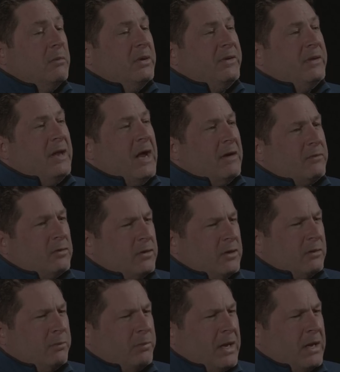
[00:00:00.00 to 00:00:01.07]
But then after
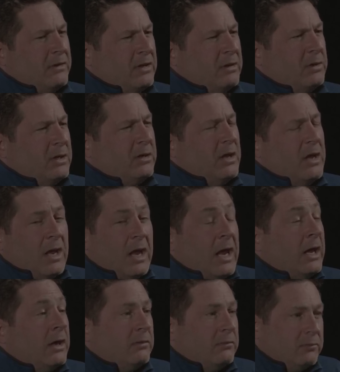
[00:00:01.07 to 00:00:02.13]
the pandemic
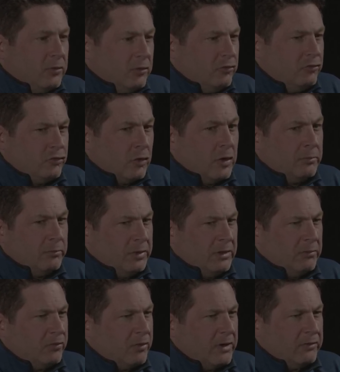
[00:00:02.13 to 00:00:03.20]
and Trump
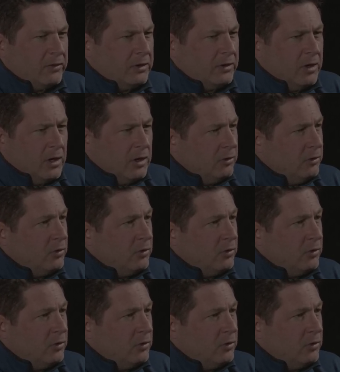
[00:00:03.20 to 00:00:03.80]
being president,